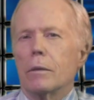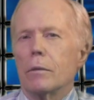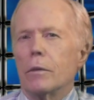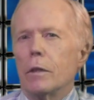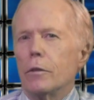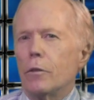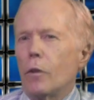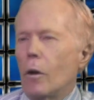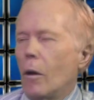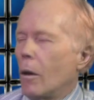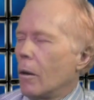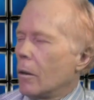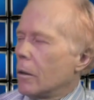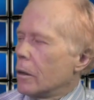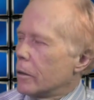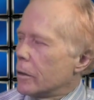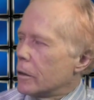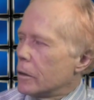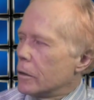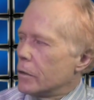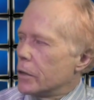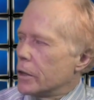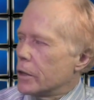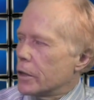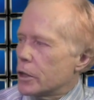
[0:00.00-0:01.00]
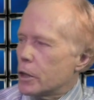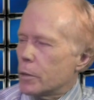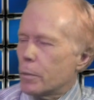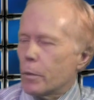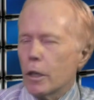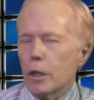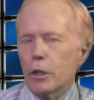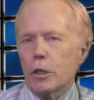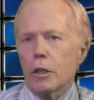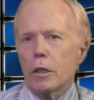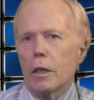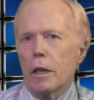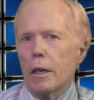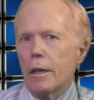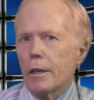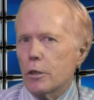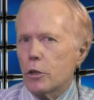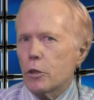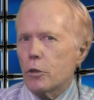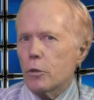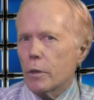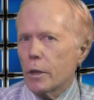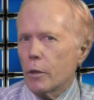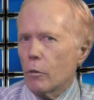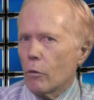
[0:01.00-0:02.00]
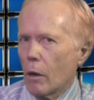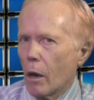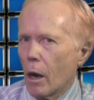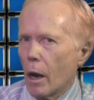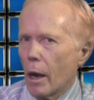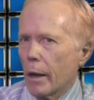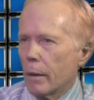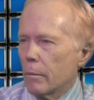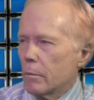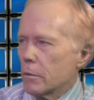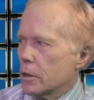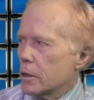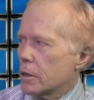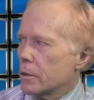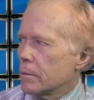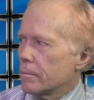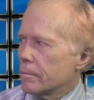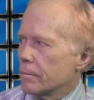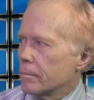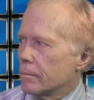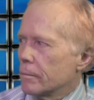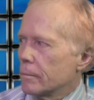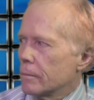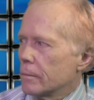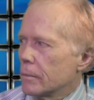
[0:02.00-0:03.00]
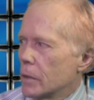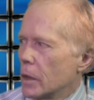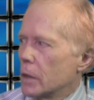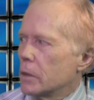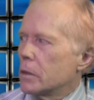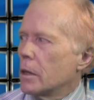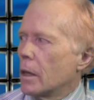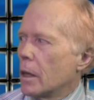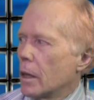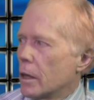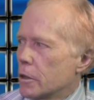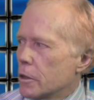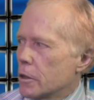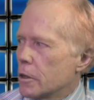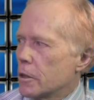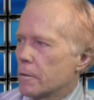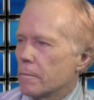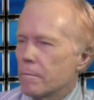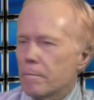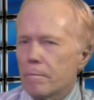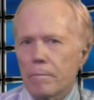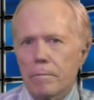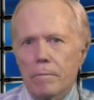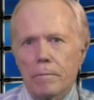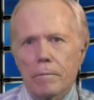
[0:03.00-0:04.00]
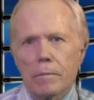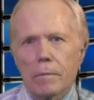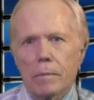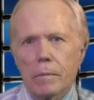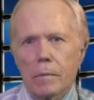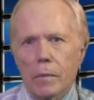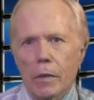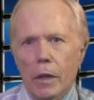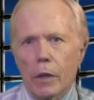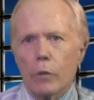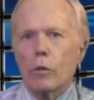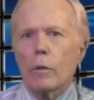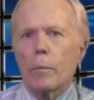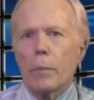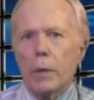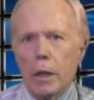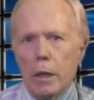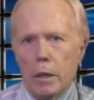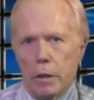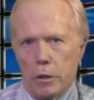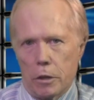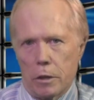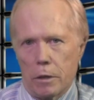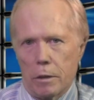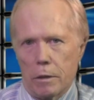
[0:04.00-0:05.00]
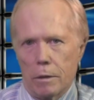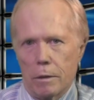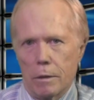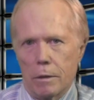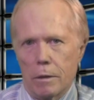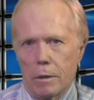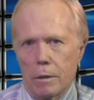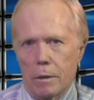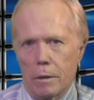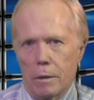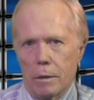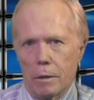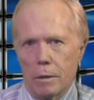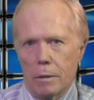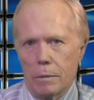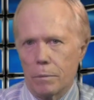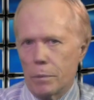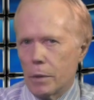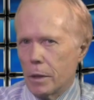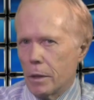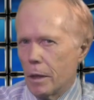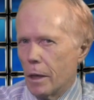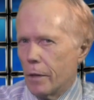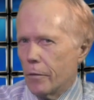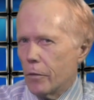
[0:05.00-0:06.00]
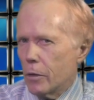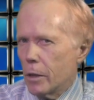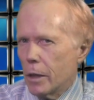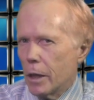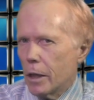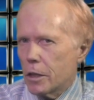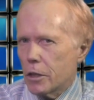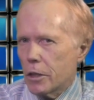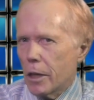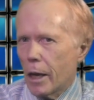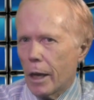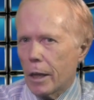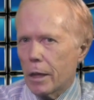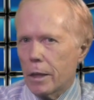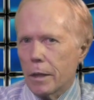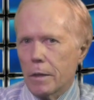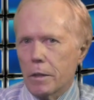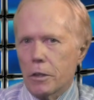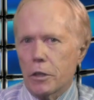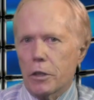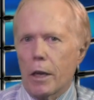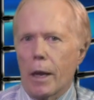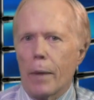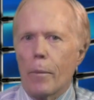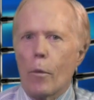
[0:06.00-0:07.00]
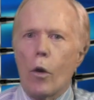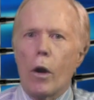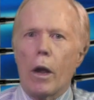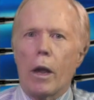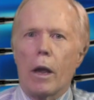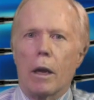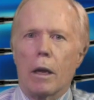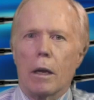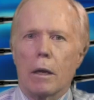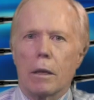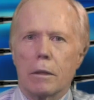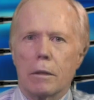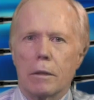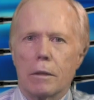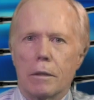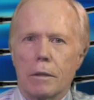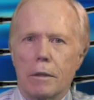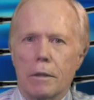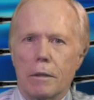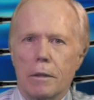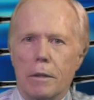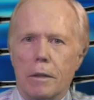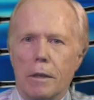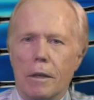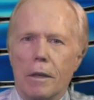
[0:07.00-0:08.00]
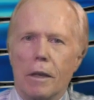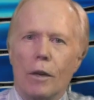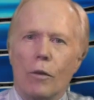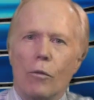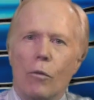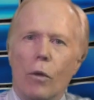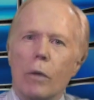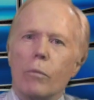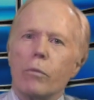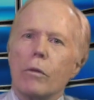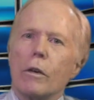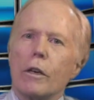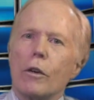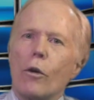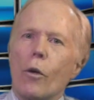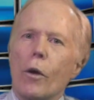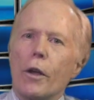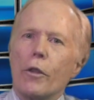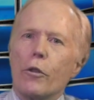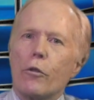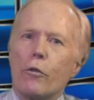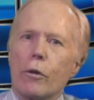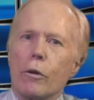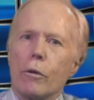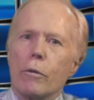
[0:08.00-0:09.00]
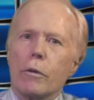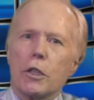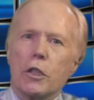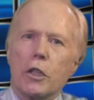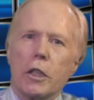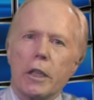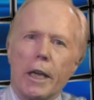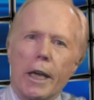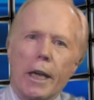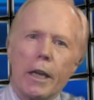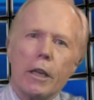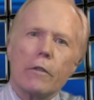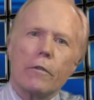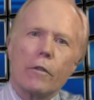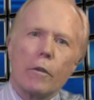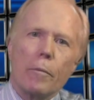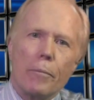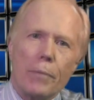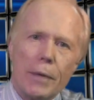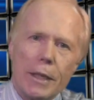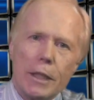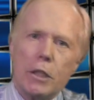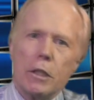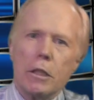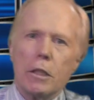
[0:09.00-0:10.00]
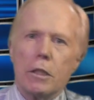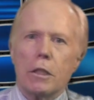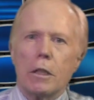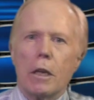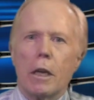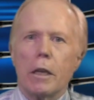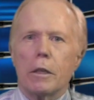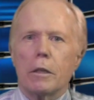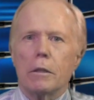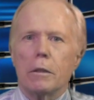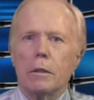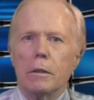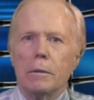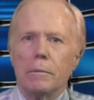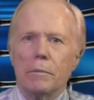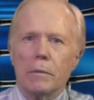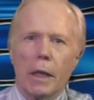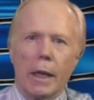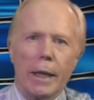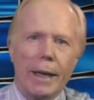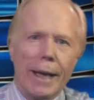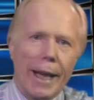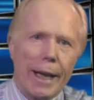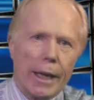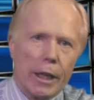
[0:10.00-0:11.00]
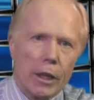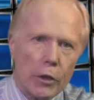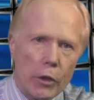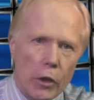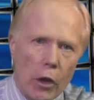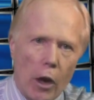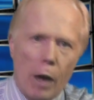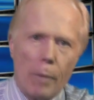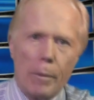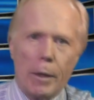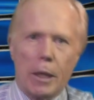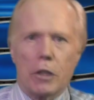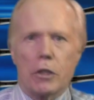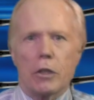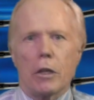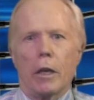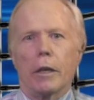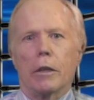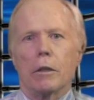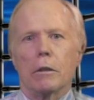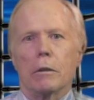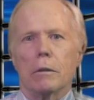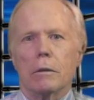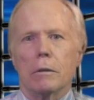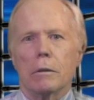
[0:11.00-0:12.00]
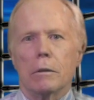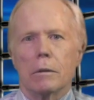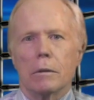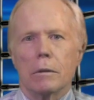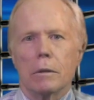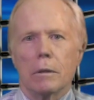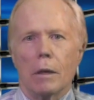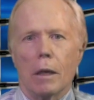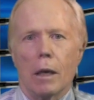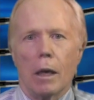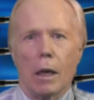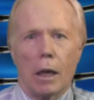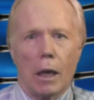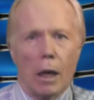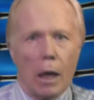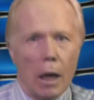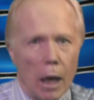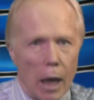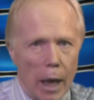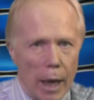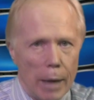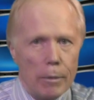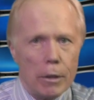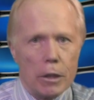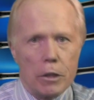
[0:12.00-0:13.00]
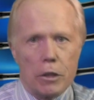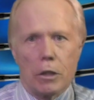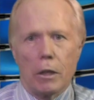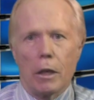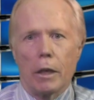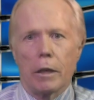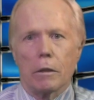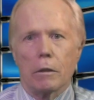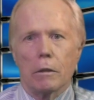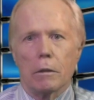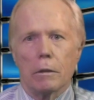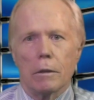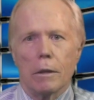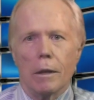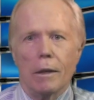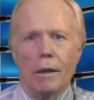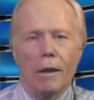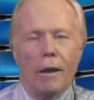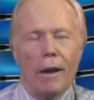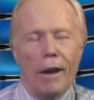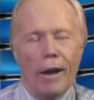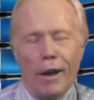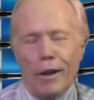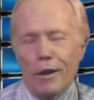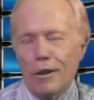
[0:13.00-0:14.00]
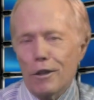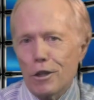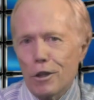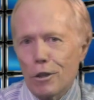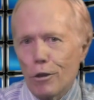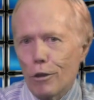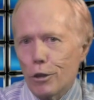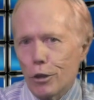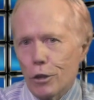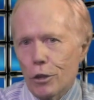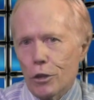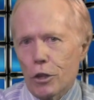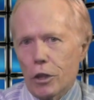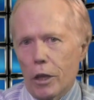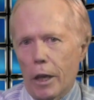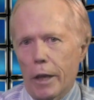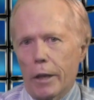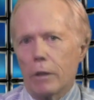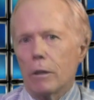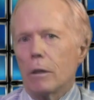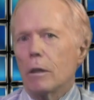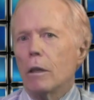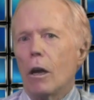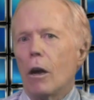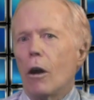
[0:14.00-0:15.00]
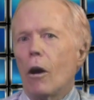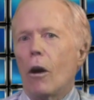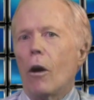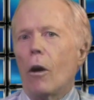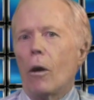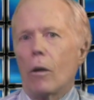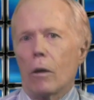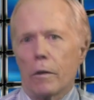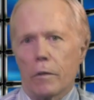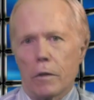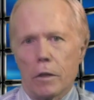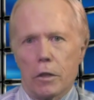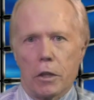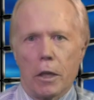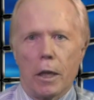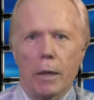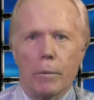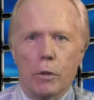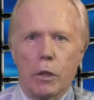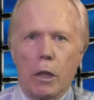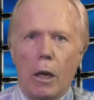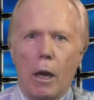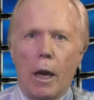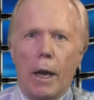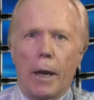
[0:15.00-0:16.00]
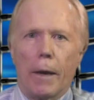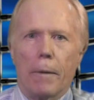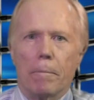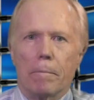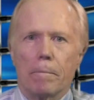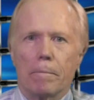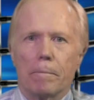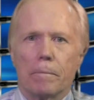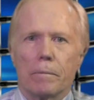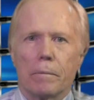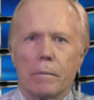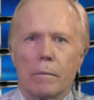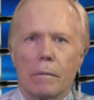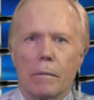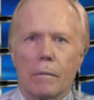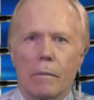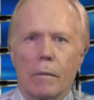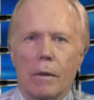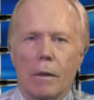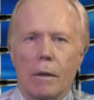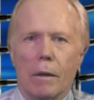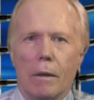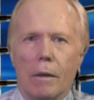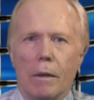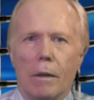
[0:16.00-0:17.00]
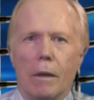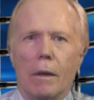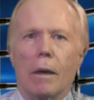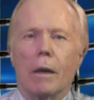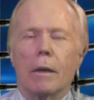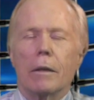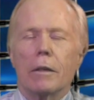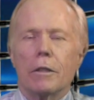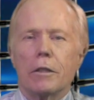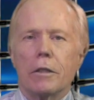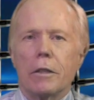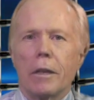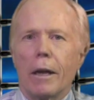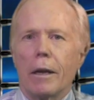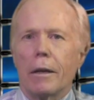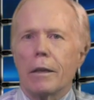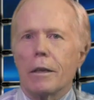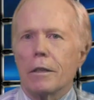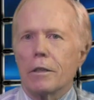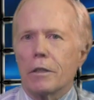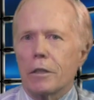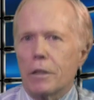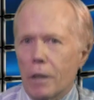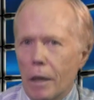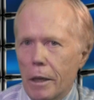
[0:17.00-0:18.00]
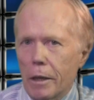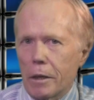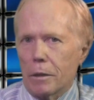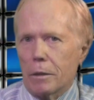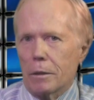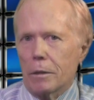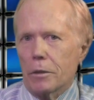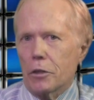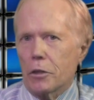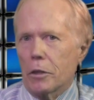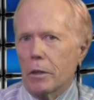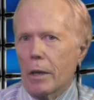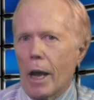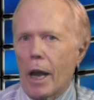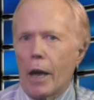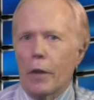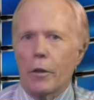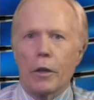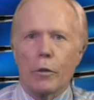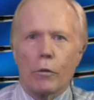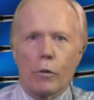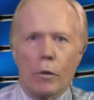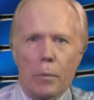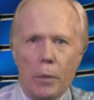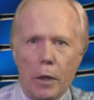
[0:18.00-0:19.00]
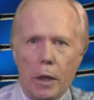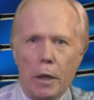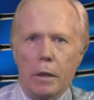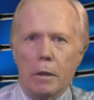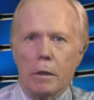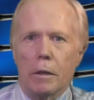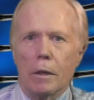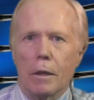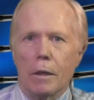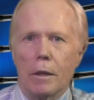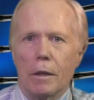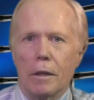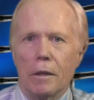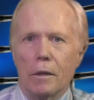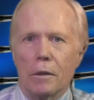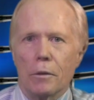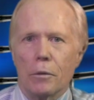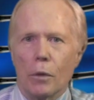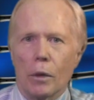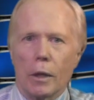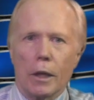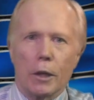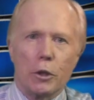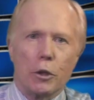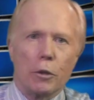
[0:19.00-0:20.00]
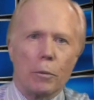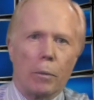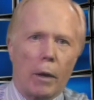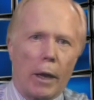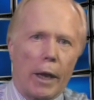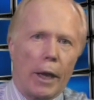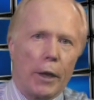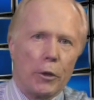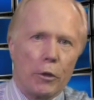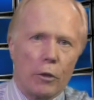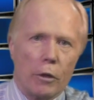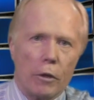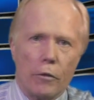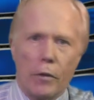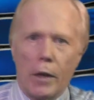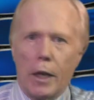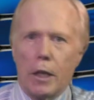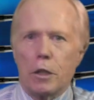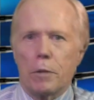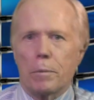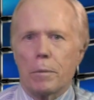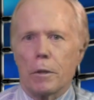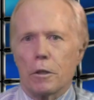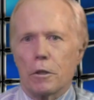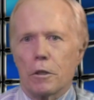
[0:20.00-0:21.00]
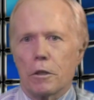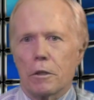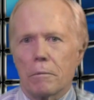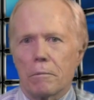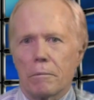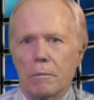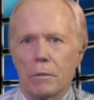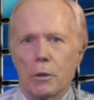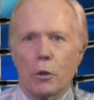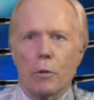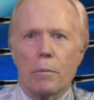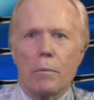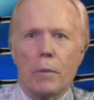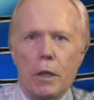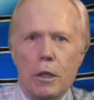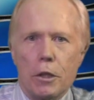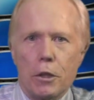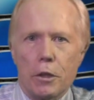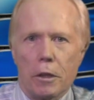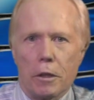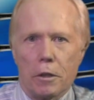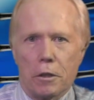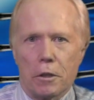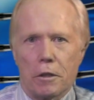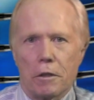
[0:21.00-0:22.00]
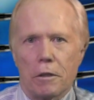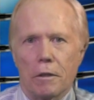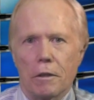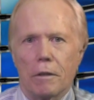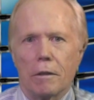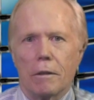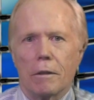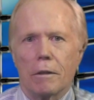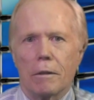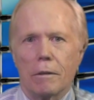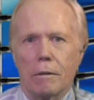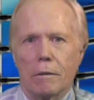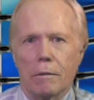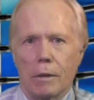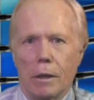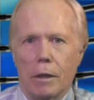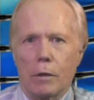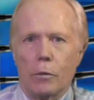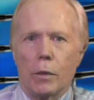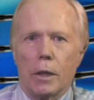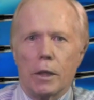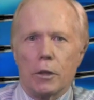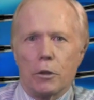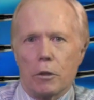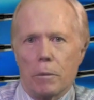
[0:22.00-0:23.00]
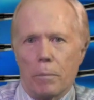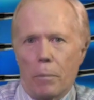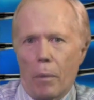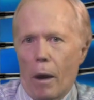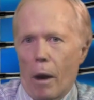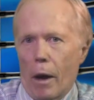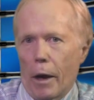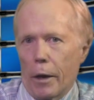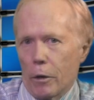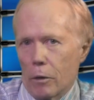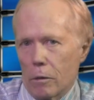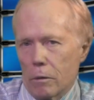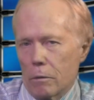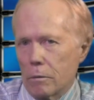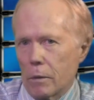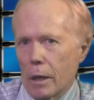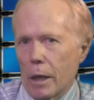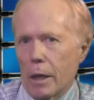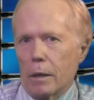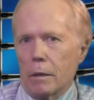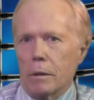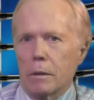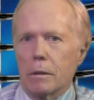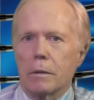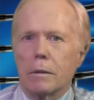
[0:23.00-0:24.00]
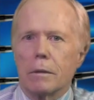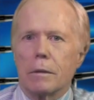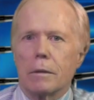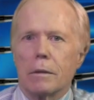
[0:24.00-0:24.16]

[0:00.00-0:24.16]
We've all heard the expression history rhymes. It does. It repeats, but never in exactly the same way. What we're going through is the end of a business cycle, an economic cycle, a climate cycle, and a social cycle all at the same time. Understanding cycles and how they repeat will let you plan your investments, your business, and when to buy or rent.